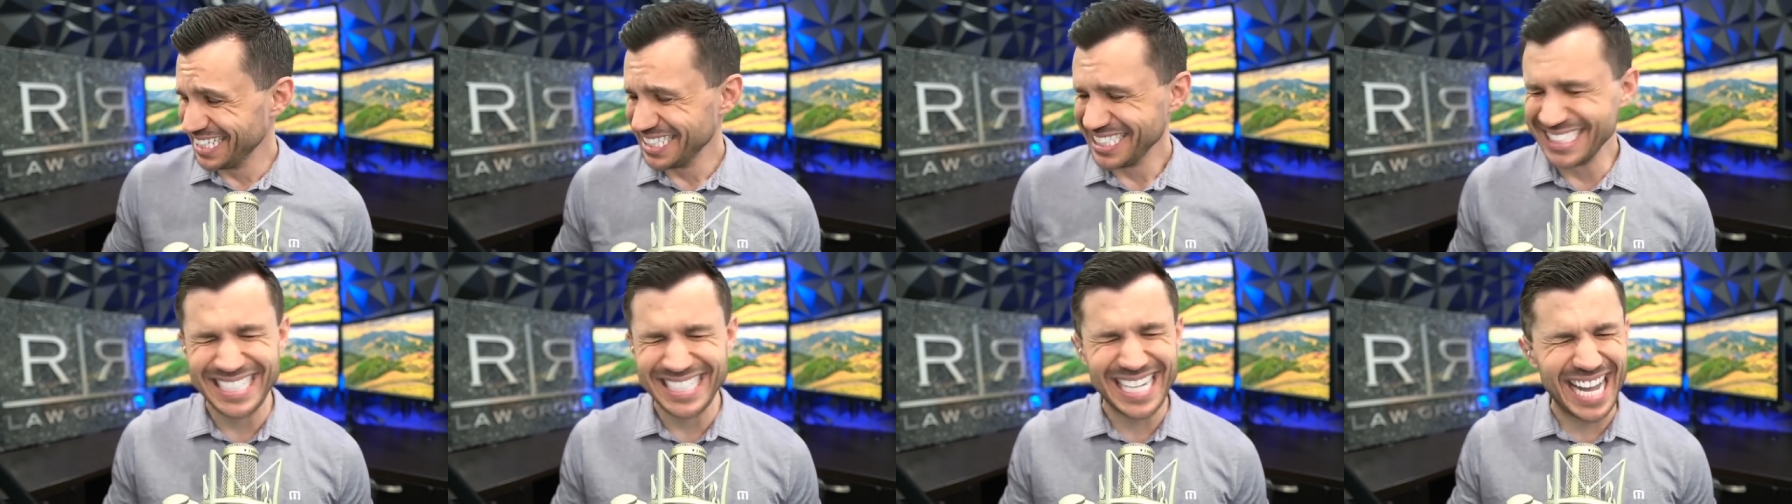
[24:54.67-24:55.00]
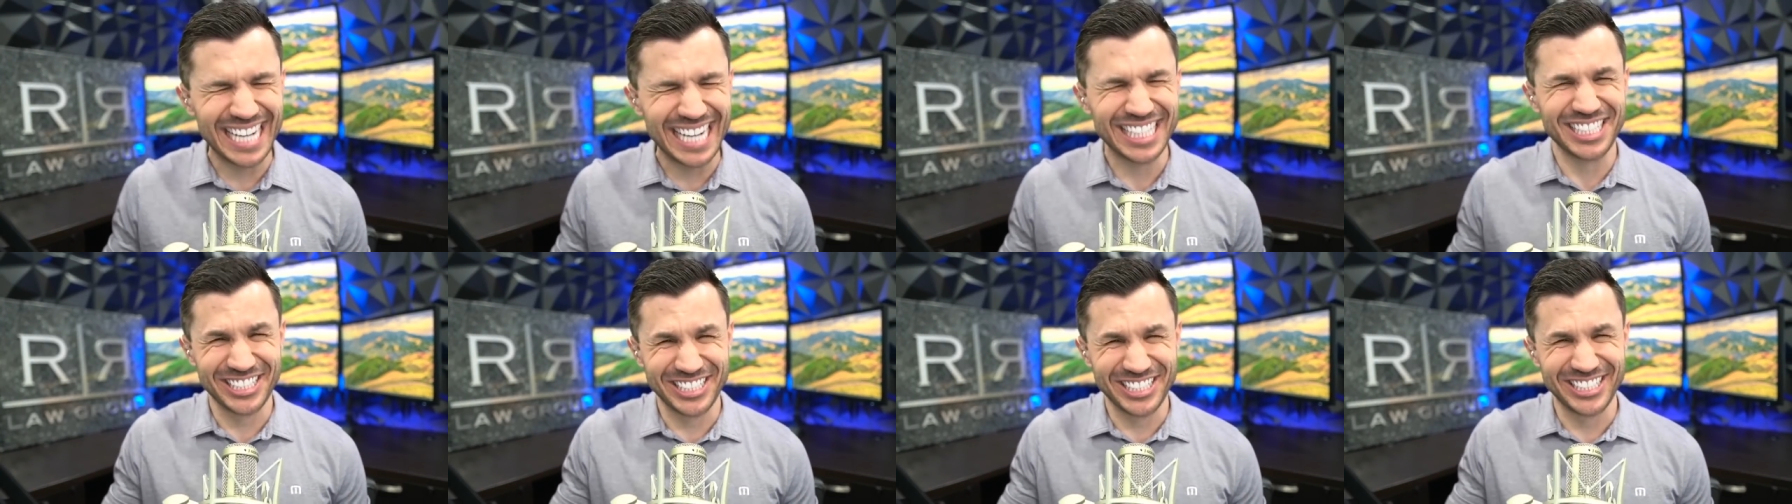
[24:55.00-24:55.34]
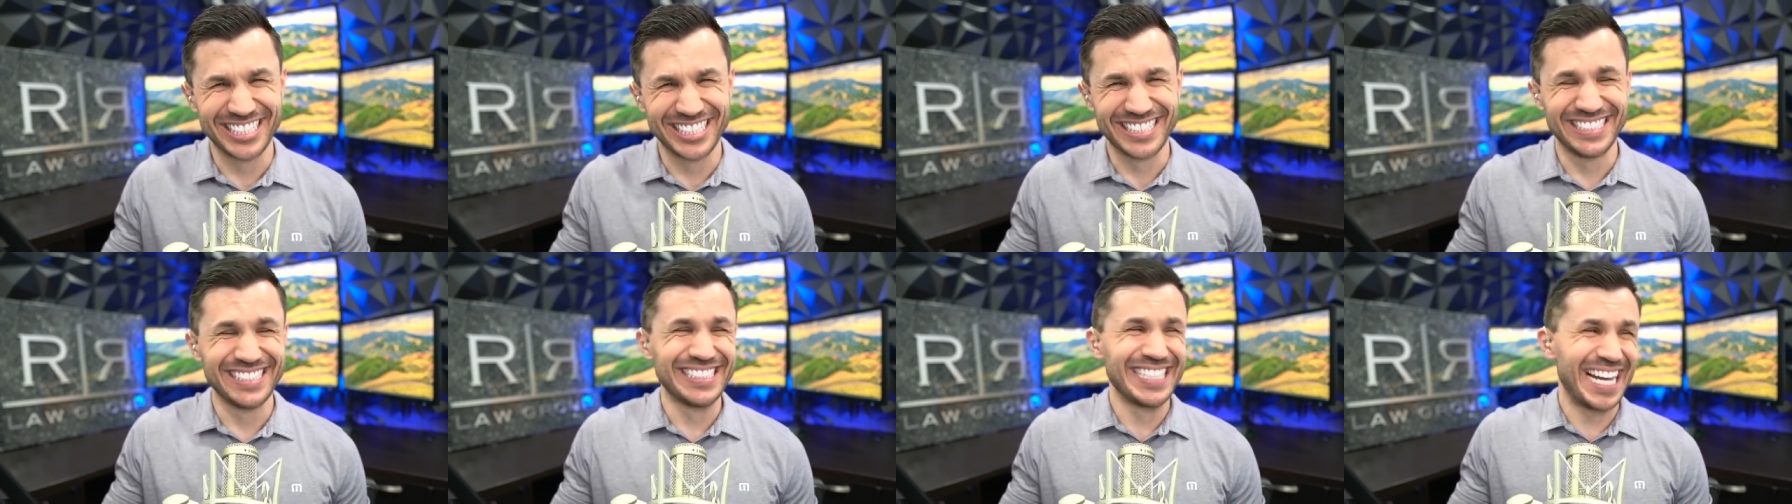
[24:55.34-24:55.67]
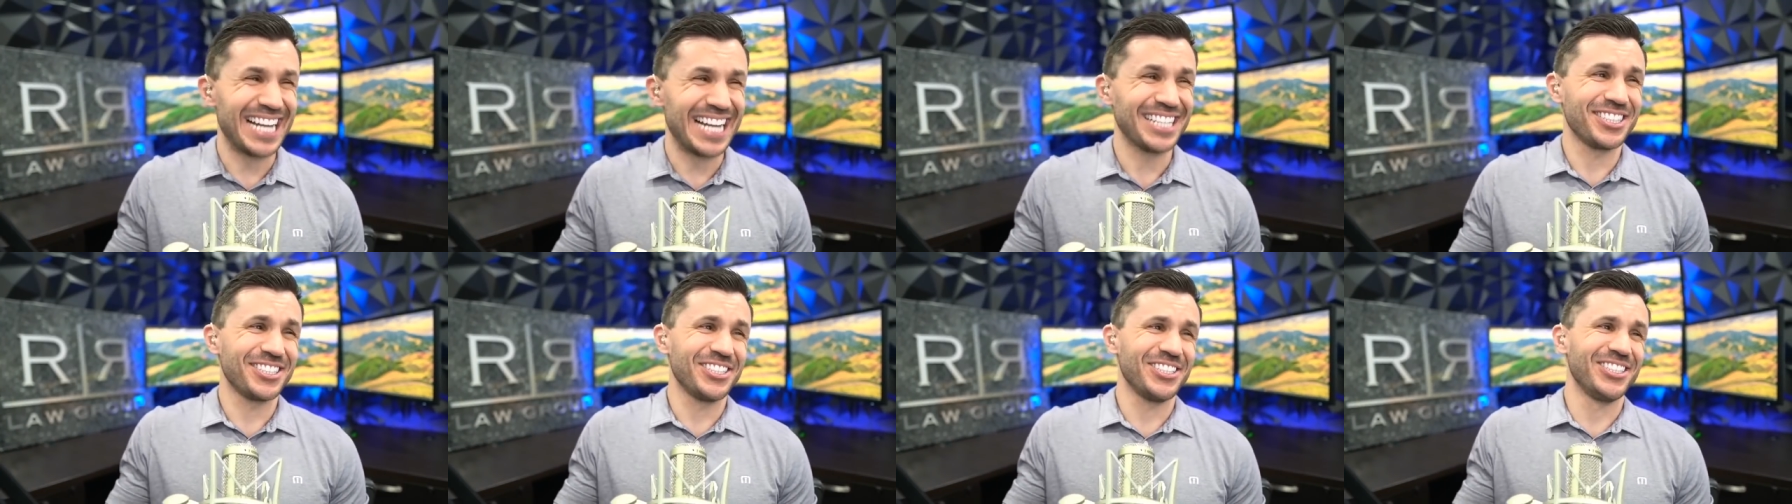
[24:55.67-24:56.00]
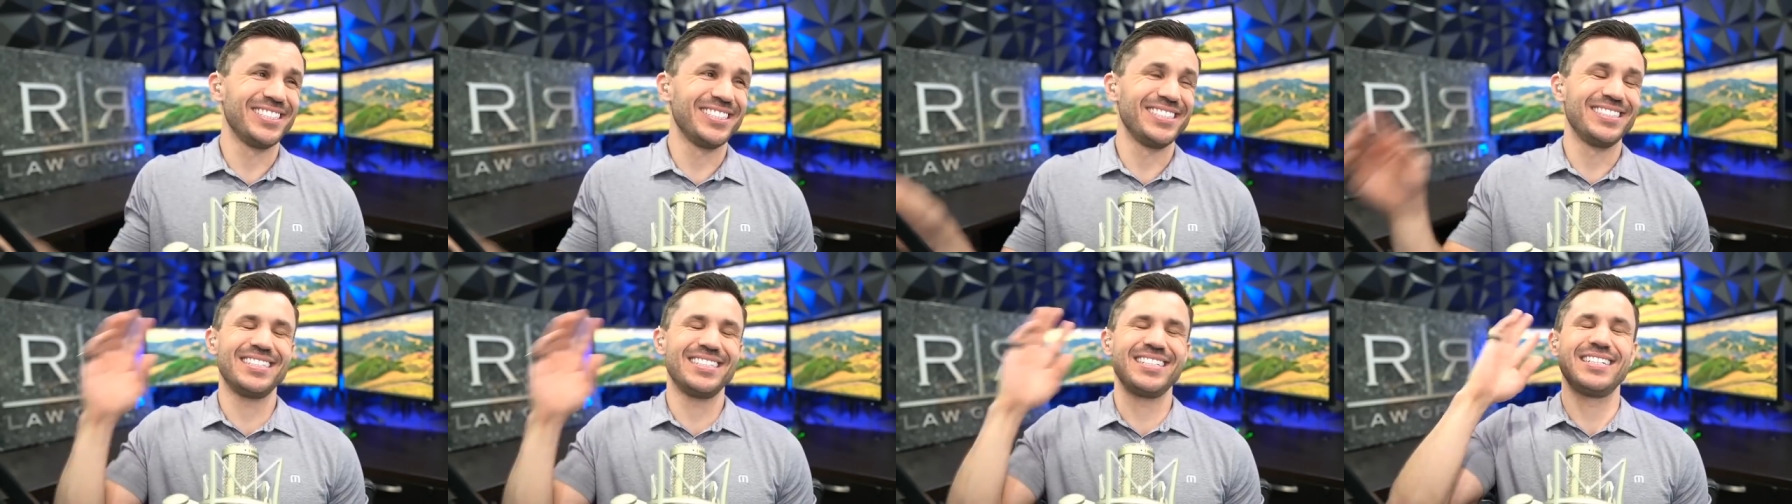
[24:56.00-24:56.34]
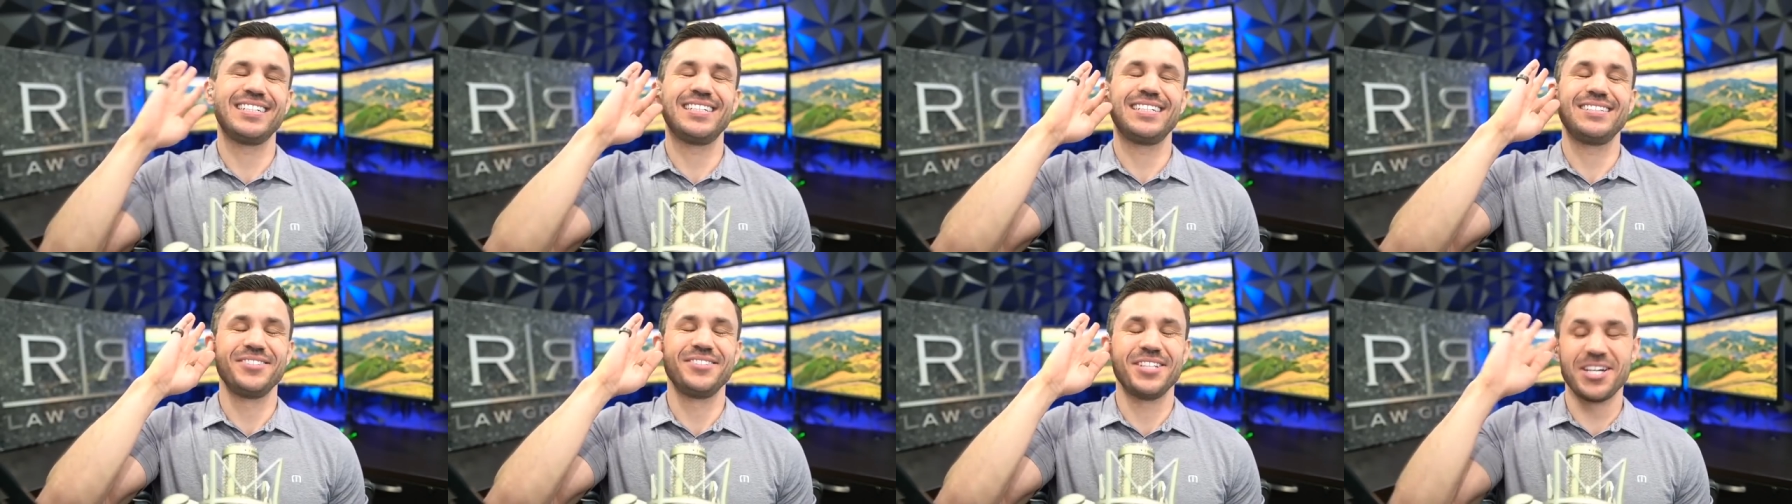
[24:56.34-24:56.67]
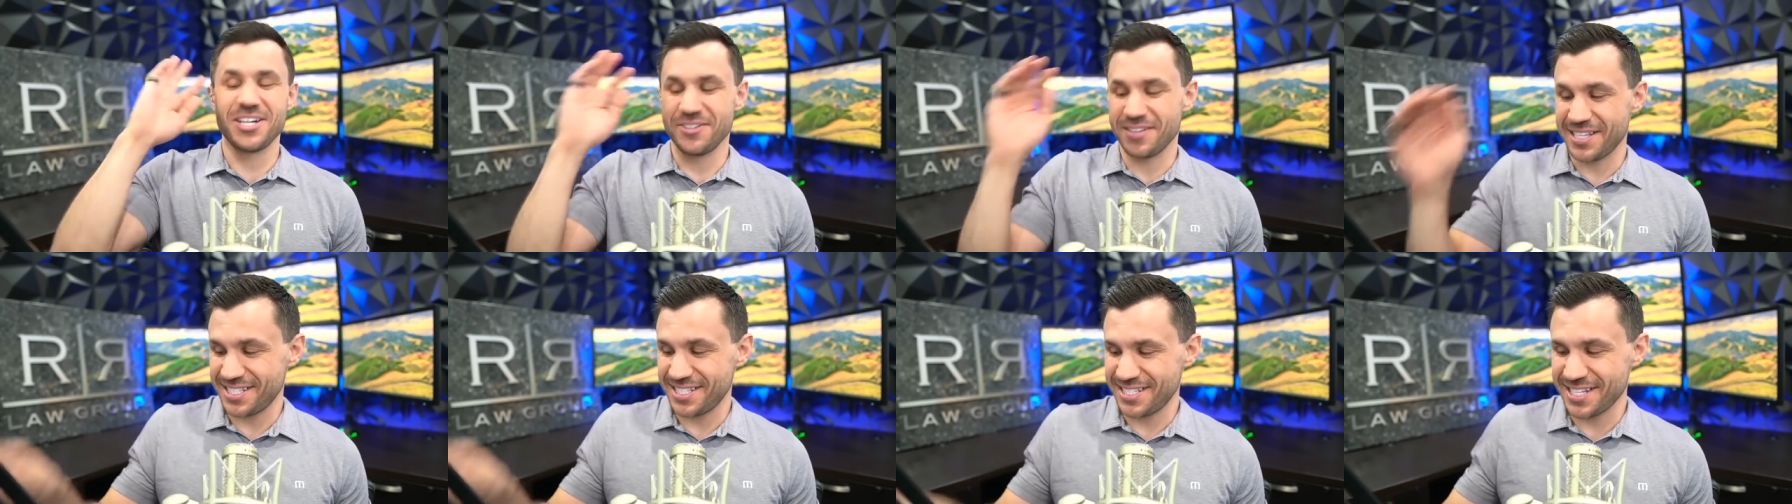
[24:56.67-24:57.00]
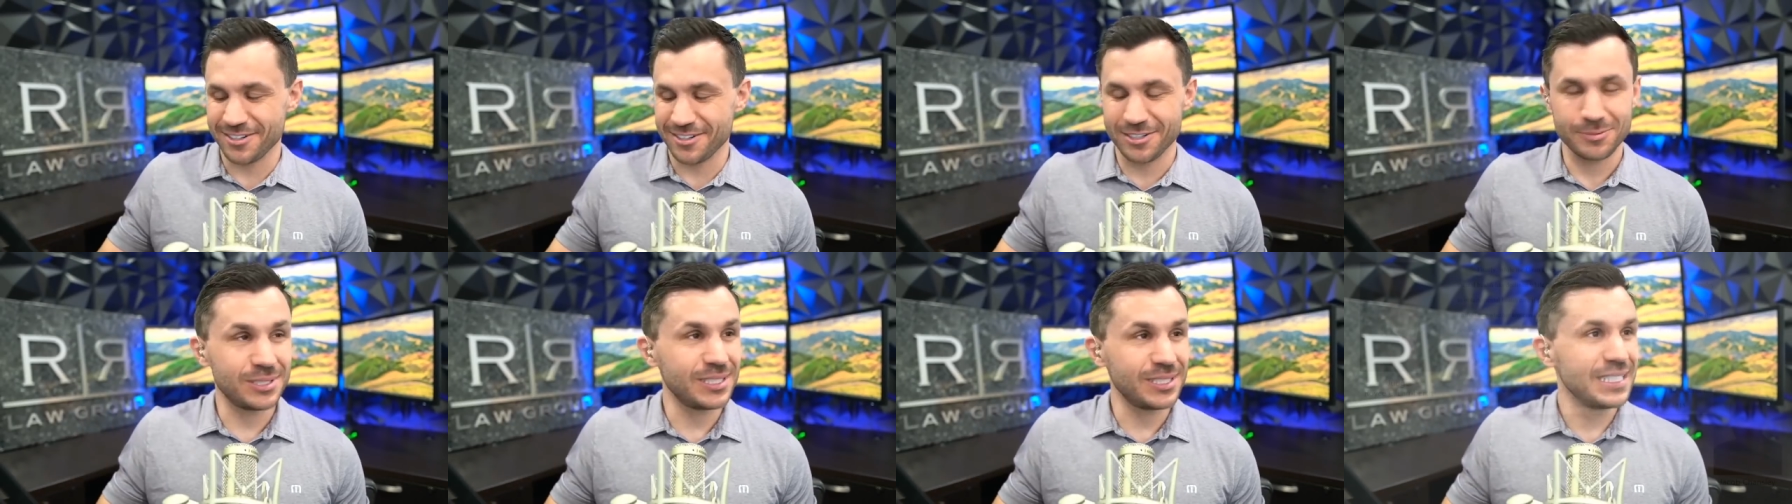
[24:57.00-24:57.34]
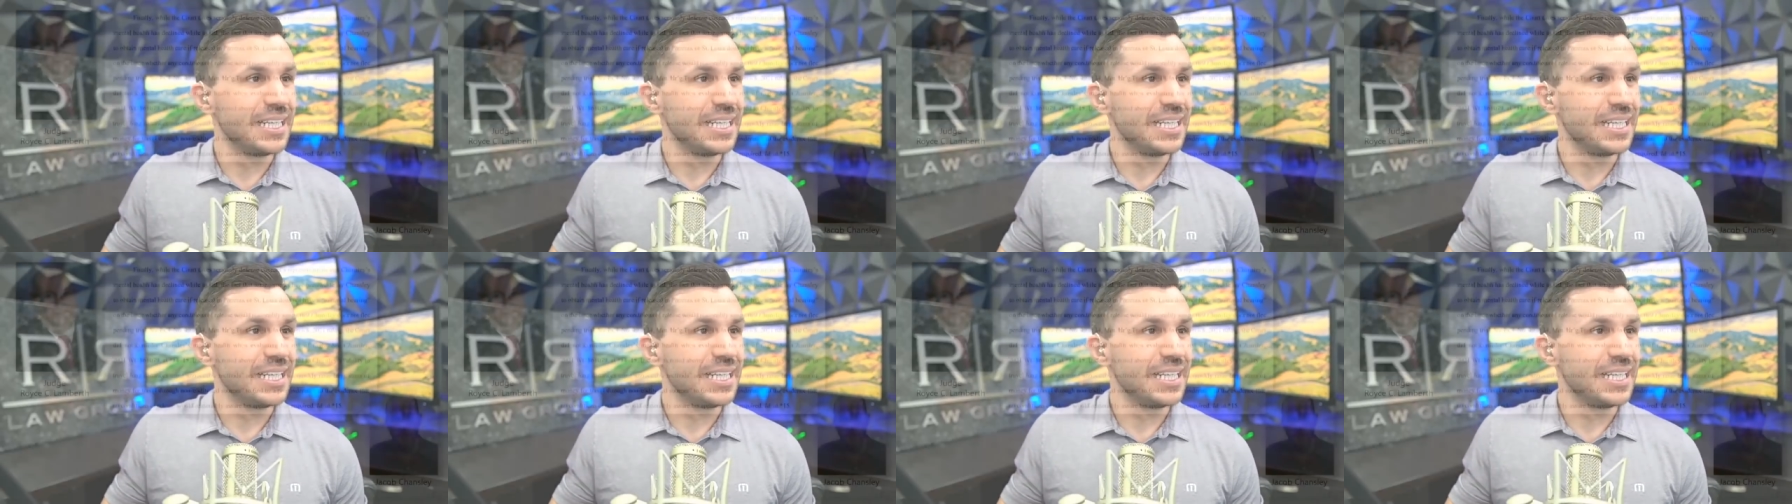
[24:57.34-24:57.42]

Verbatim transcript: Not good, not good. Oh, no, that's terrible.